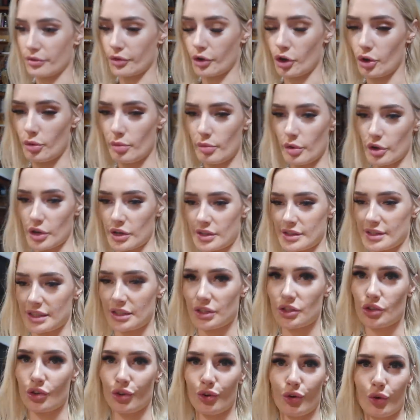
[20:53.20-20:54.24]
the room because
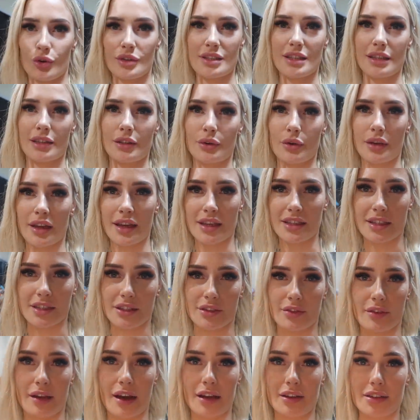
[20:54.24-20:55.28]
there's two naughty little
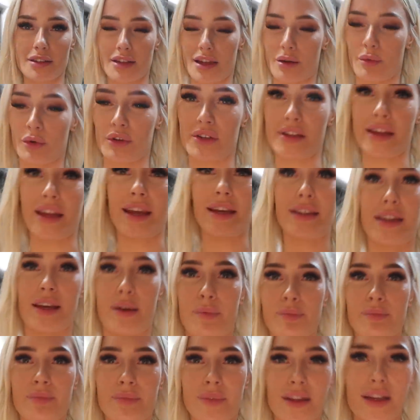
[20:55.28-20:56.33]
kitties around that want to eat
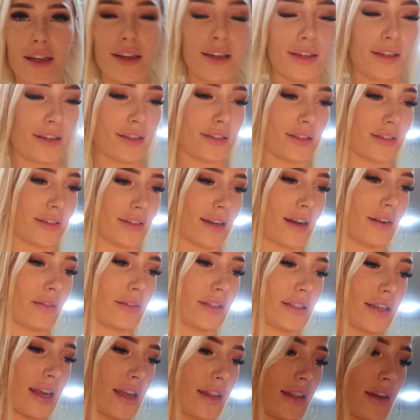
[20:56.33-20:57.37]
him. So he's gonna have
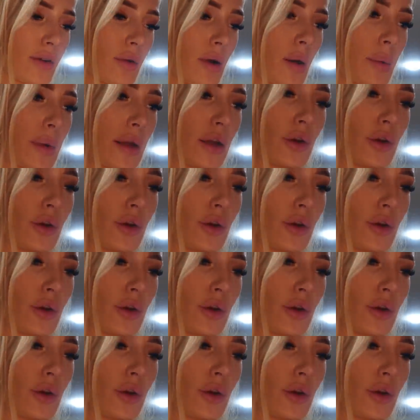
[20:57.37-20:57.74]
to stay in there while